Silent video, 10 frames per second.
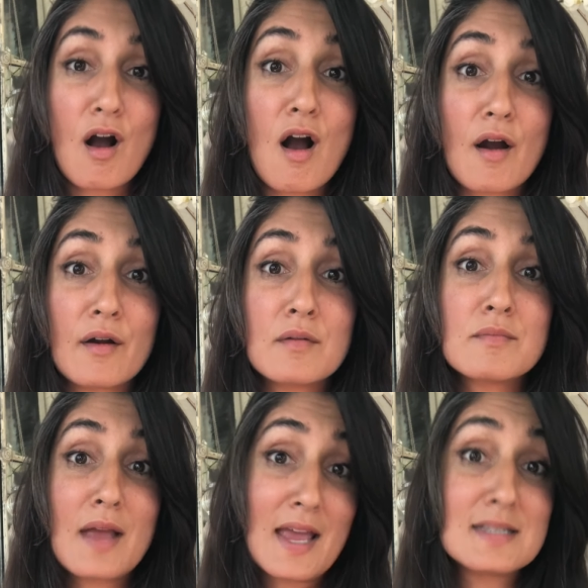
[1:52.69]
are
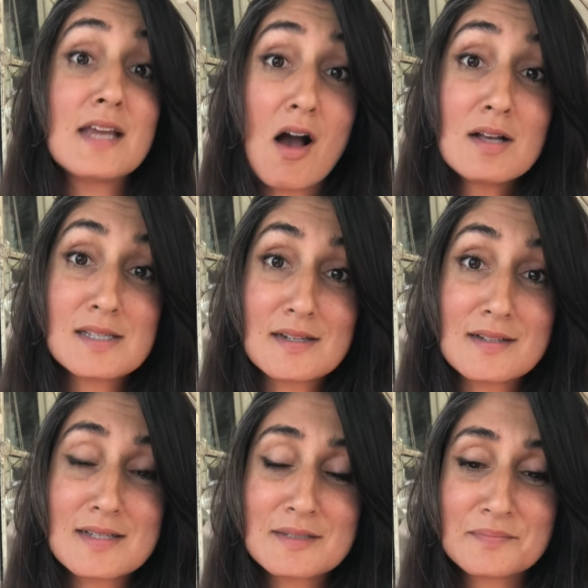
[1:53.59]

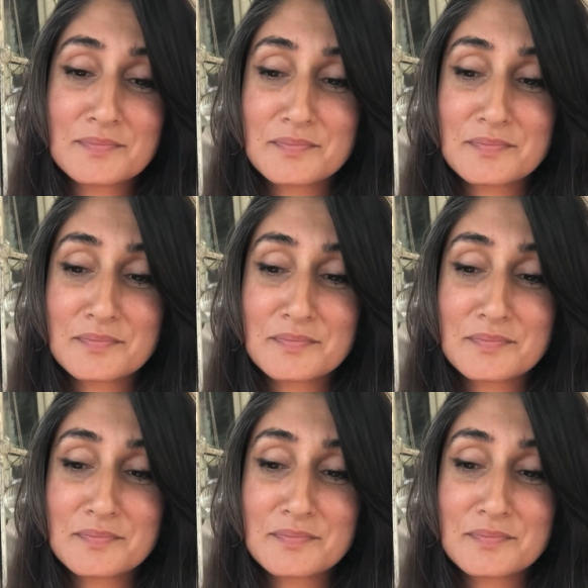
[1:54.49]
antioxidants.